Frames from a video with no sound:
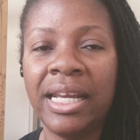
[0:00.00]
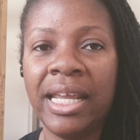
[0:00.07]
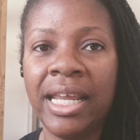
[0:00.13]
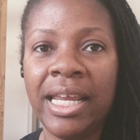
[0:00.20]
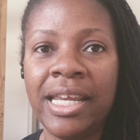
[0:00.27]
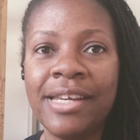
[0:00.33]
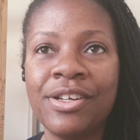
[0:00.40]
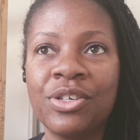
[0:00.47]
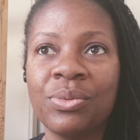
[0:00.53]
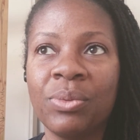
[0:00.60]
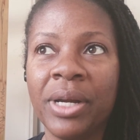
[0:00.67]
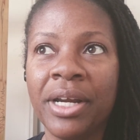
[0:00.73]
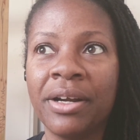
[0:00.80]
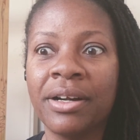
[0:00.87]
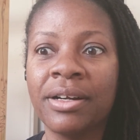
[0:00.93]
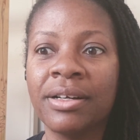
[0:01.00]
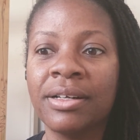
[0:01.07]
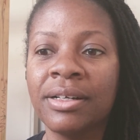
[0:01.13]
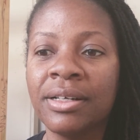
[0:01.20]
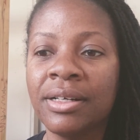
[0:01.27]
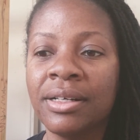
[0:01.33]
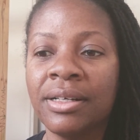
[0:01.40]
age where
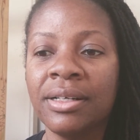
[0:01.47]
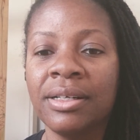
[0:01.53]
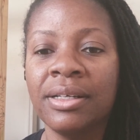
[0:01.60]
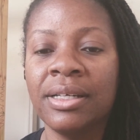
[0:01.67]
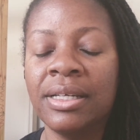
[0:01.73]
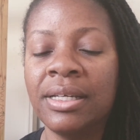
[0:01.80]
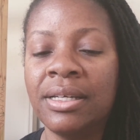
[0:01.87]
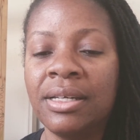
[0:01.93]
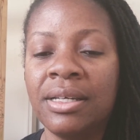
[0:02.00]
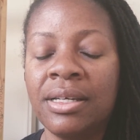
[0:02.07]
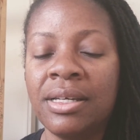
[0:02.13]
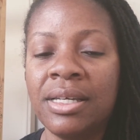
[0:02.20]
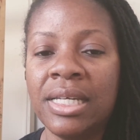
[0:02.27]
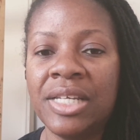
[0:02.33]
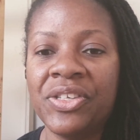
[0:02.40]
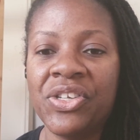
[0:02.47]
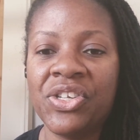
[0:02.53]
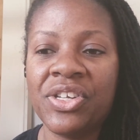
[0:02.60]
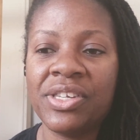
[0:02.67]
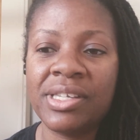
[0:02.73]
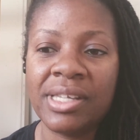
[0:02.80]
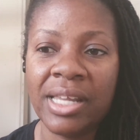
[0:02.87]
it's
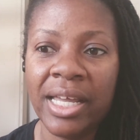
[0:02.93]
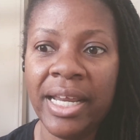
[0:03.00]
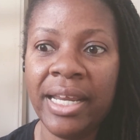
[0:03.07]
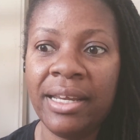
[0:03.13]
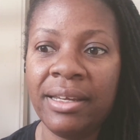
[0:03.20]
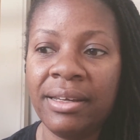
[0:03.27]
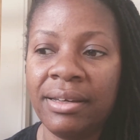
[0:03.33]
just like,